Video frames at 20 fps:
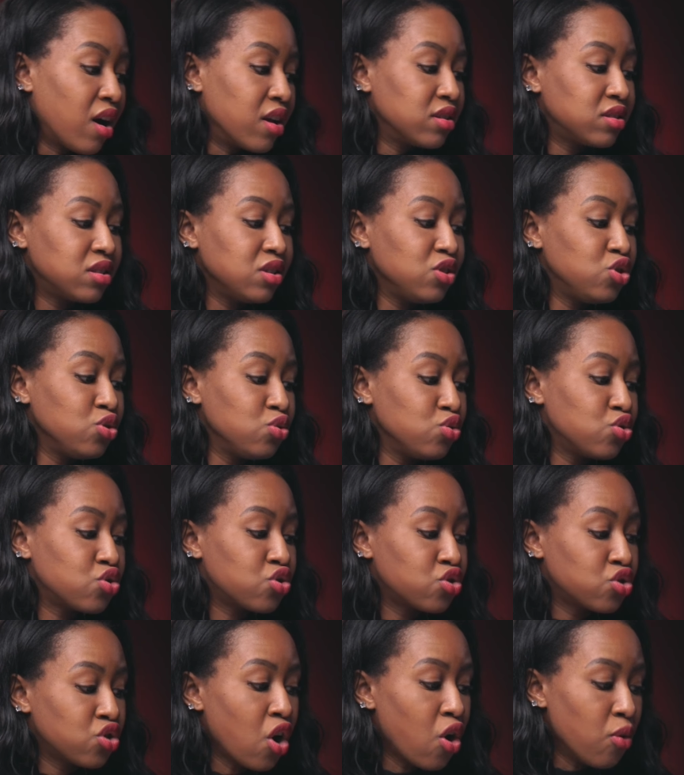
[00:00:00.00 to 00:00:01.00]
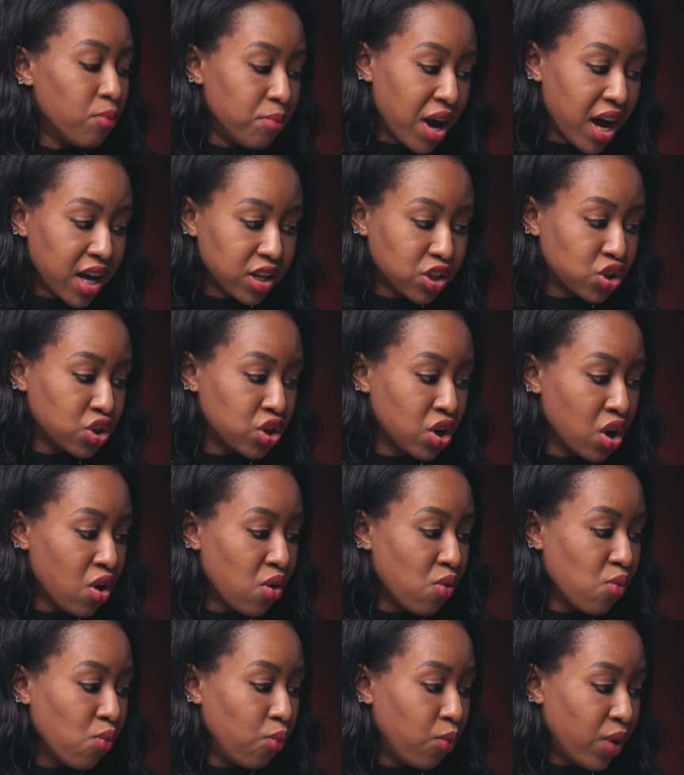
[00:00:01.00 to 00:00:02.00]
honestly do so much
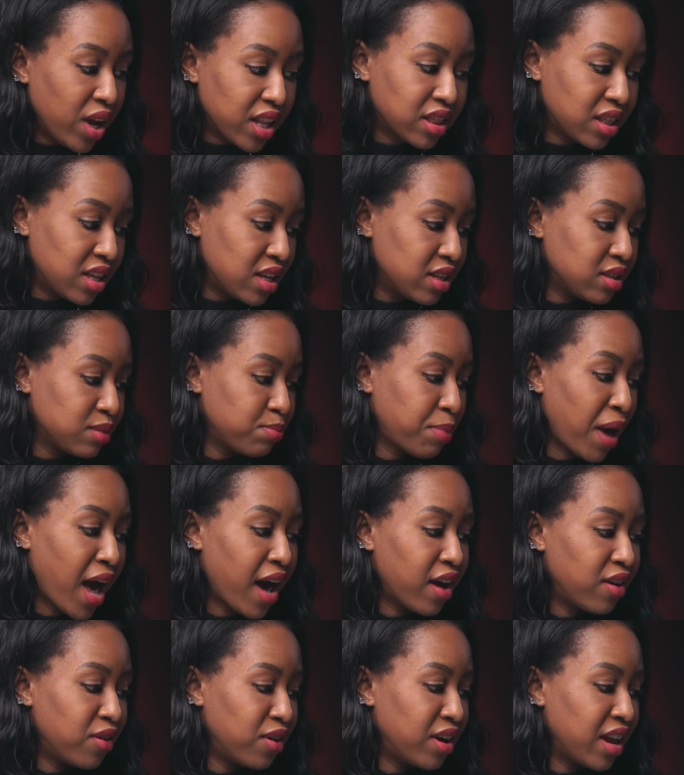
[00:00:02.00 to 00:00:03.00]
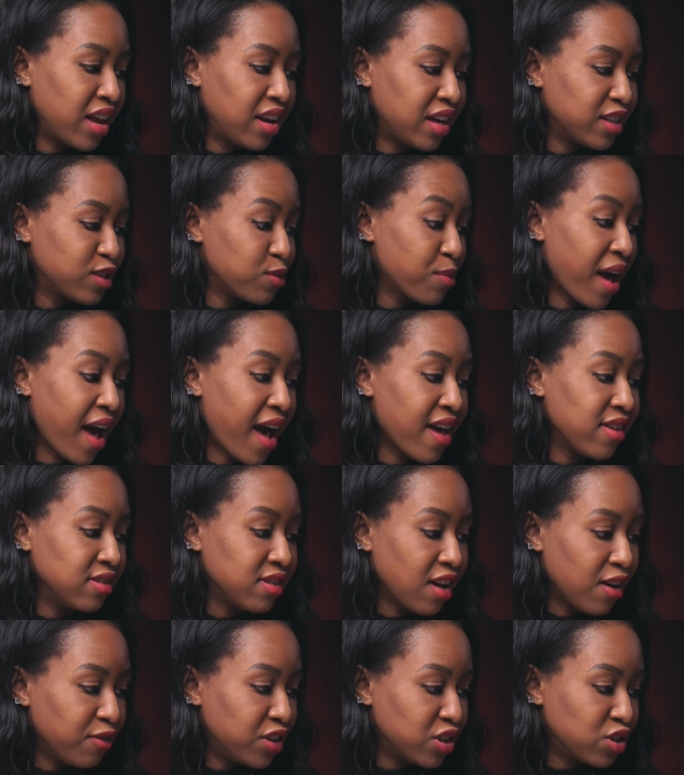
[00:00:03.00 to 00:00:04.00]
with this pattern, and that's why I
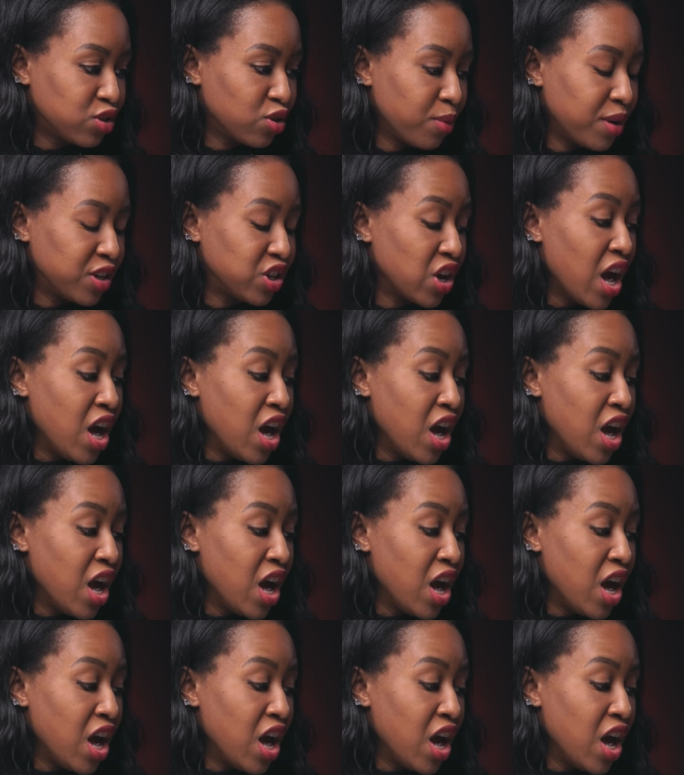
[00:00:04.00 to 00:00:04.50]
love it so much.